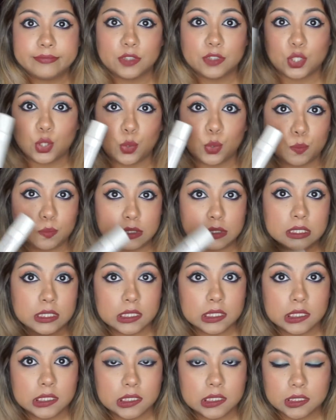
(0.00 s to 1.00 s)
Not
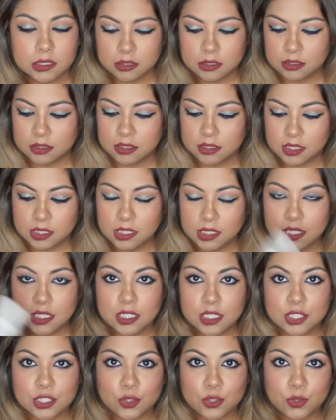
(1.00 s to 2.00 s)
me.
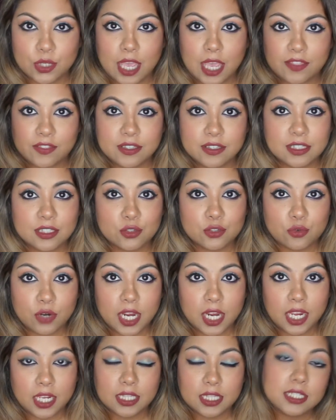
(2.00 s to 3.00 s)
So yeah, this is
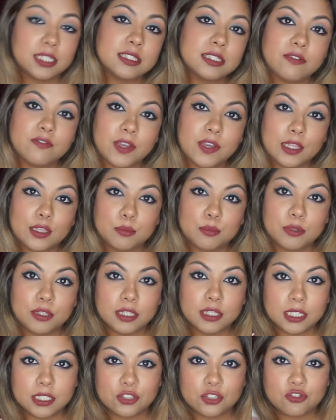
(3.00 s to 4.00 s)
great. This is available
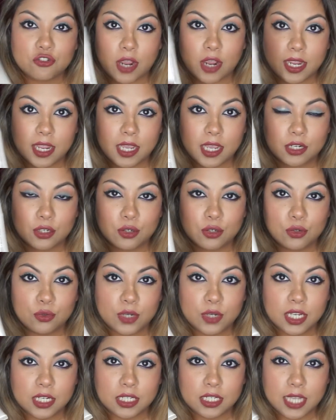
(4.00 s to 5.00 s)
in Triano,
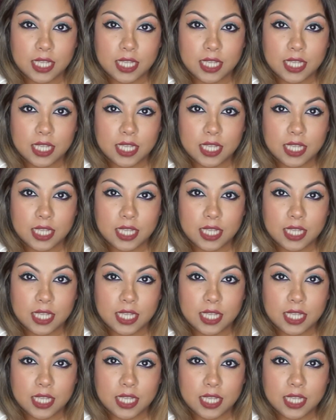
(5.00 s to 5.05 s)
in